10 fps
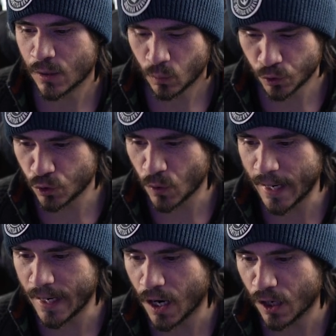We'll do
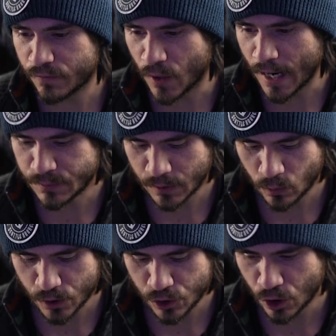AR for aspect
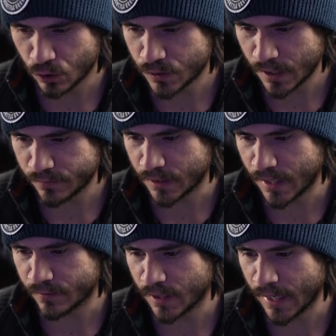ratio. Definitely
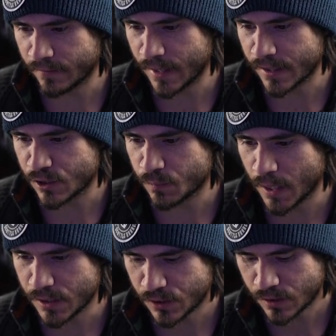have to add that
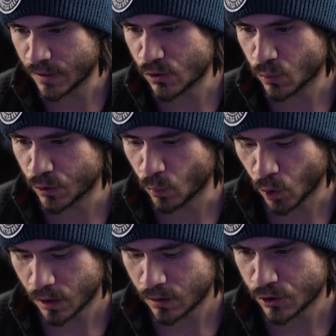space. This wouldn't
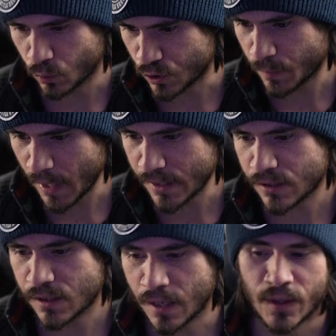work. So
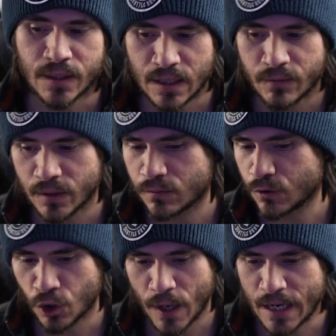space and then give it
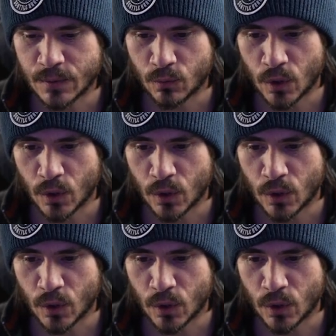your aspect